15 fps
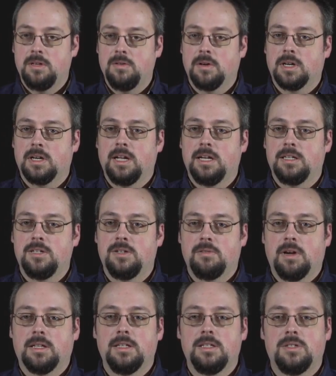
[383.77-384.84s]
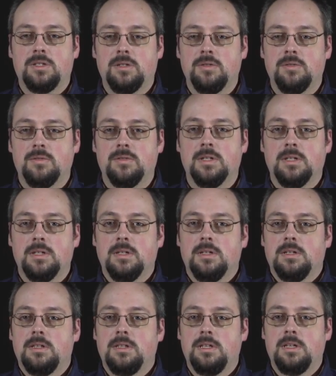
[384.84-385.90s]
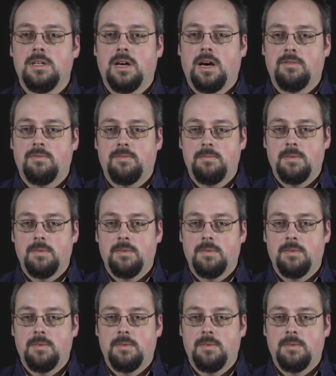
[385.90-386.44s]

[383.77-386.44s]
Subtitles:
you are connected directly to the